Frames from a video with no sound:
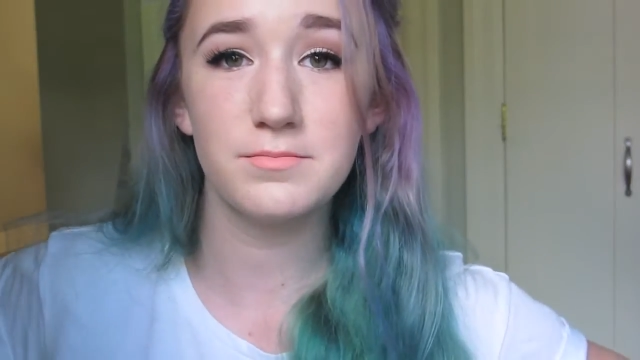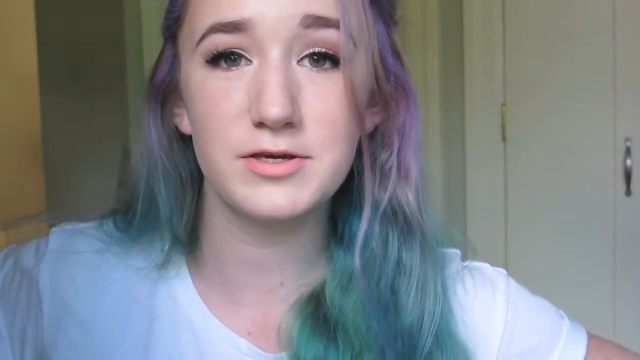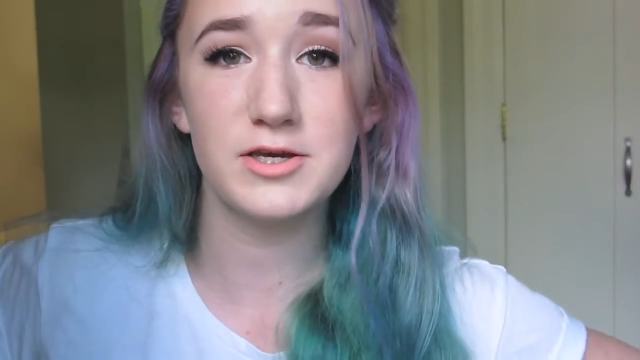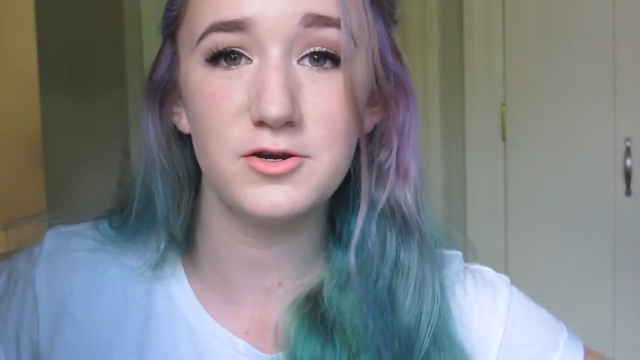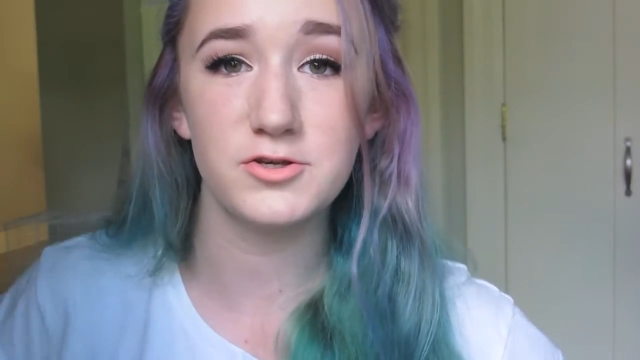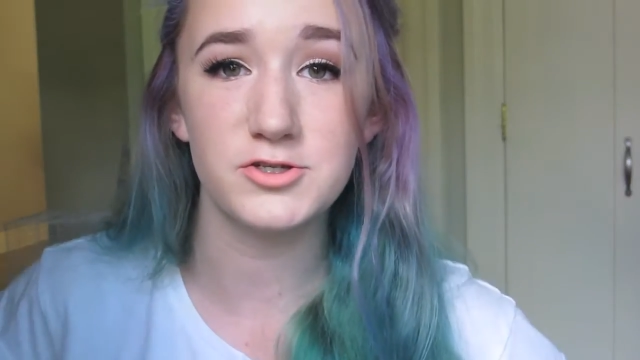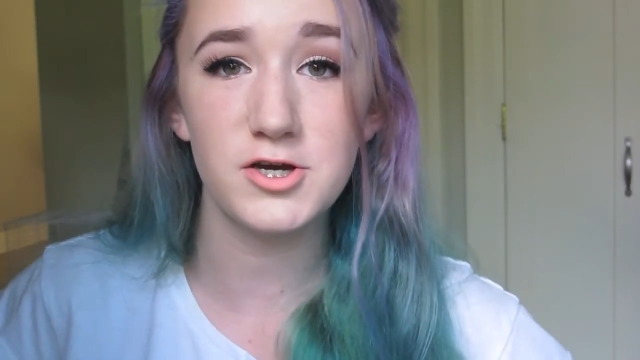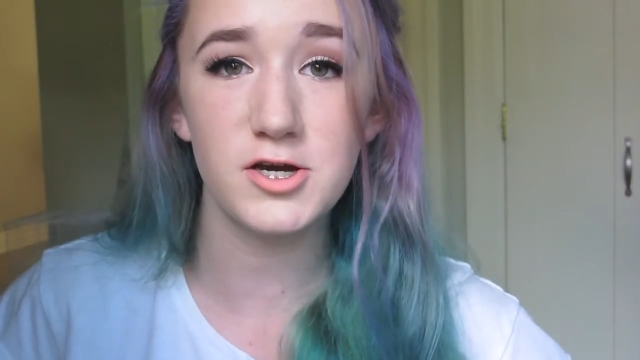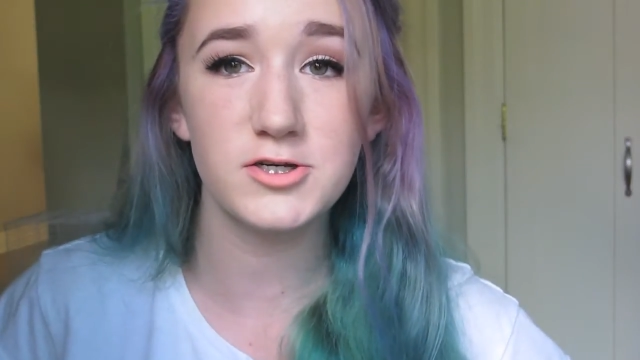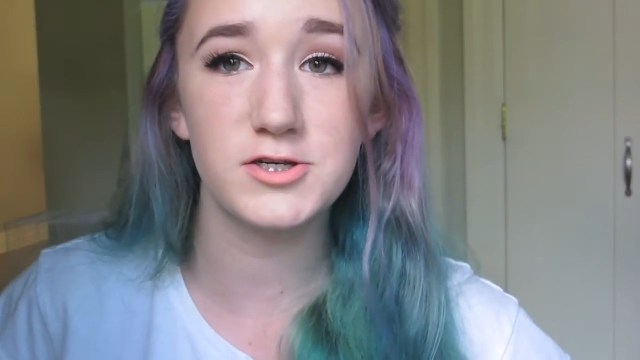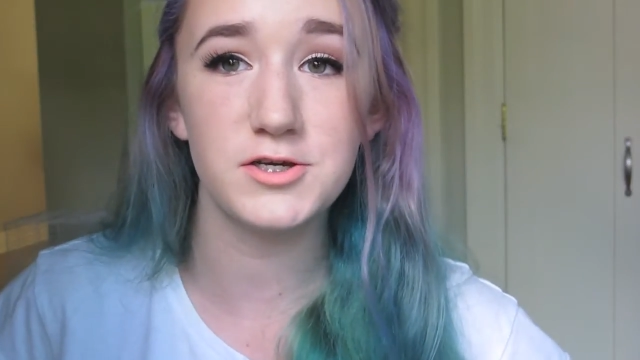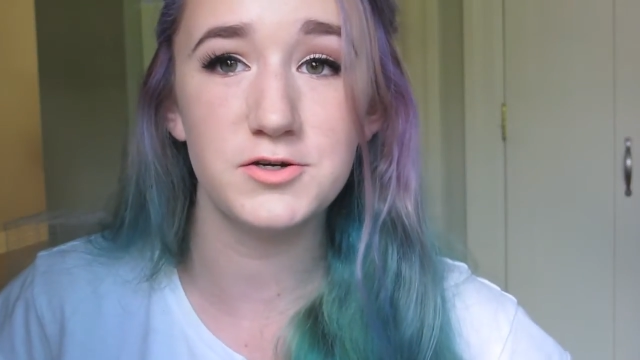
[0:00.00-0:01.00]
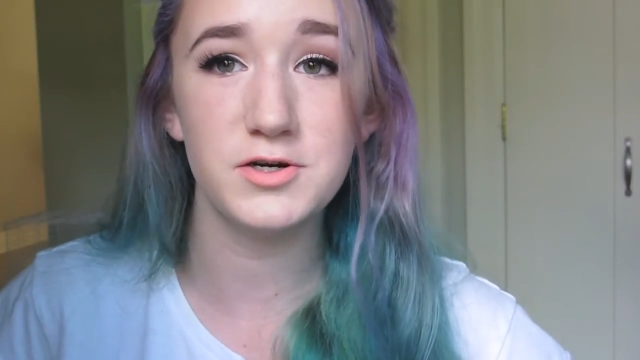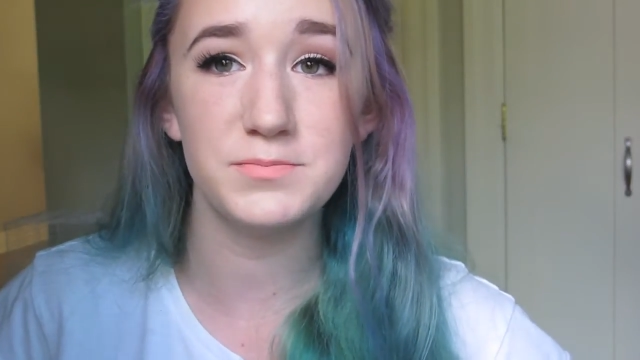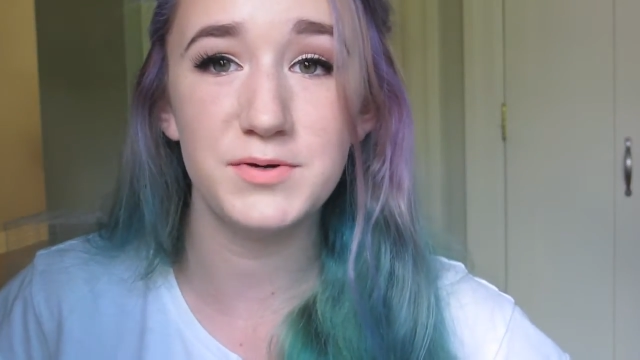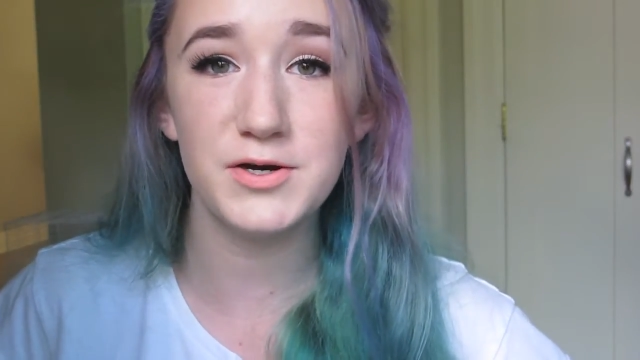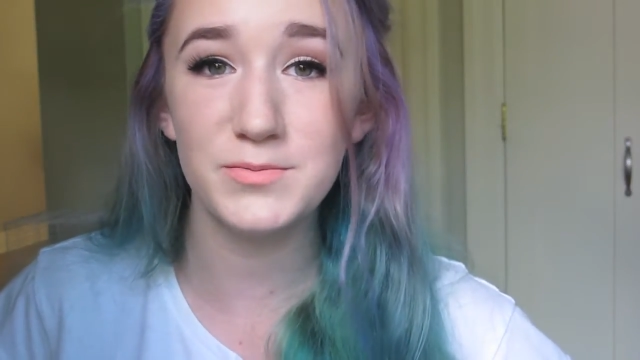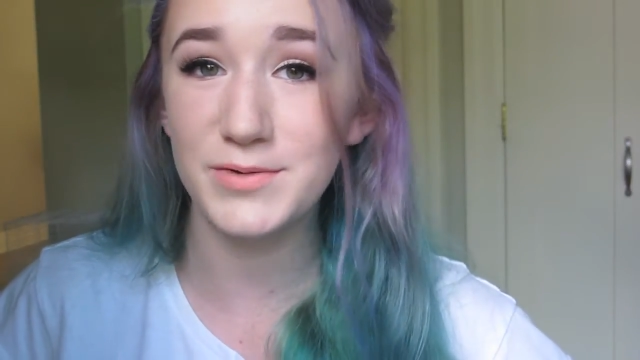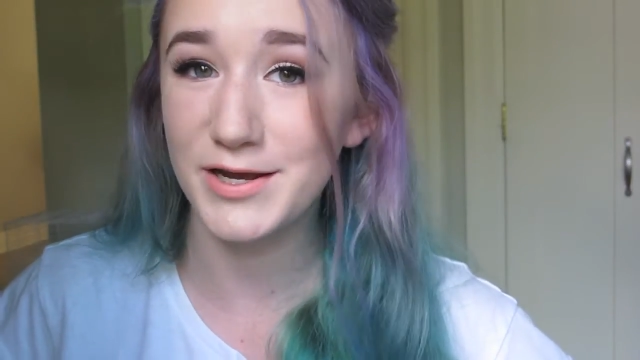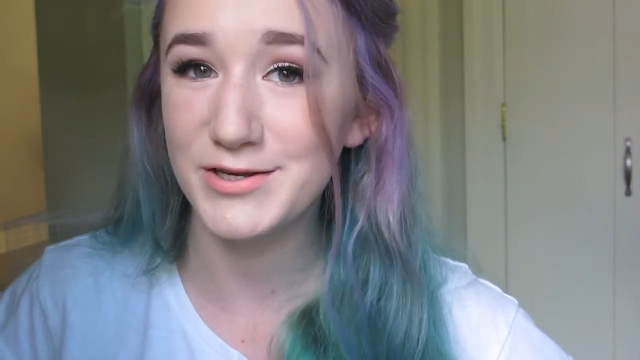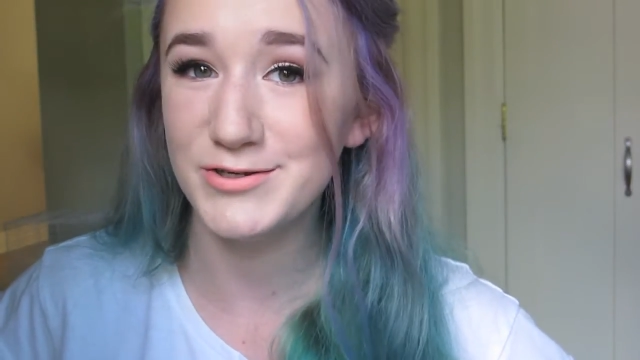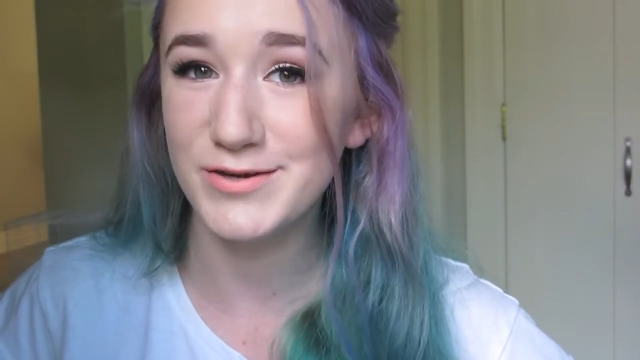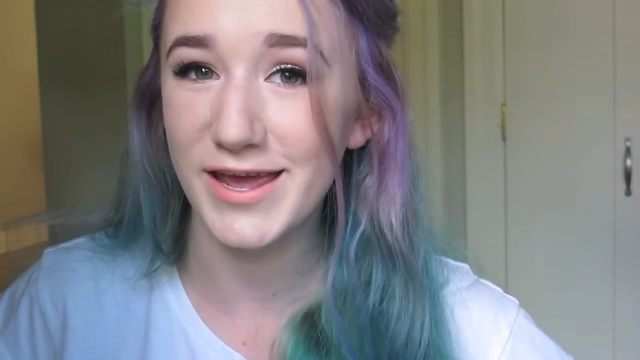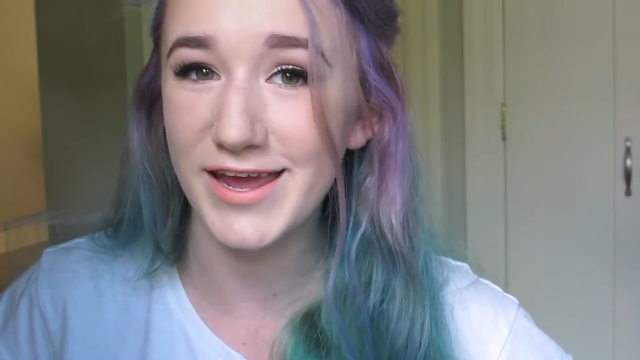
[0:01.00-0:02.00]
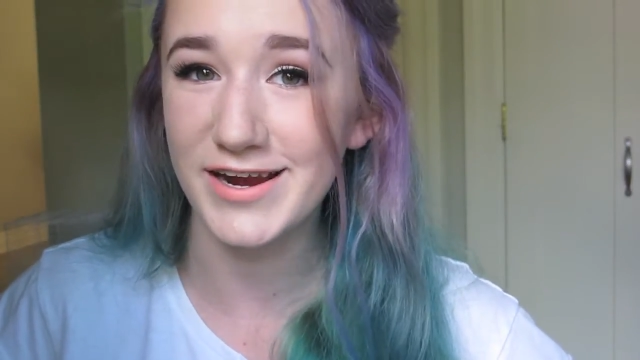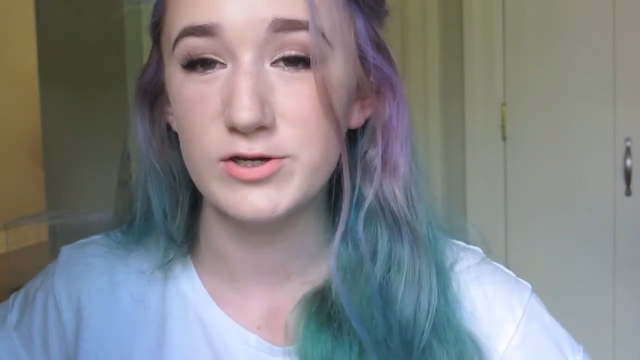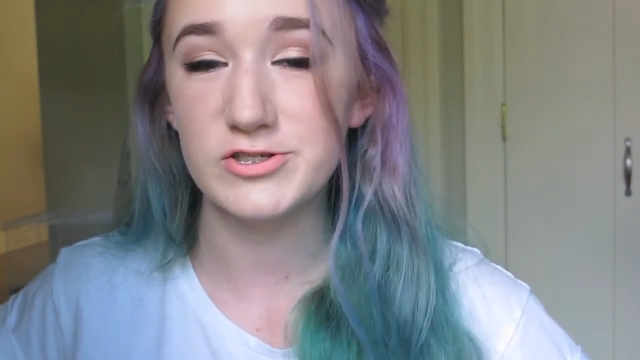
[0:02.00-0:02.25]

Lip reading: I'm here to talk to you about my new hair,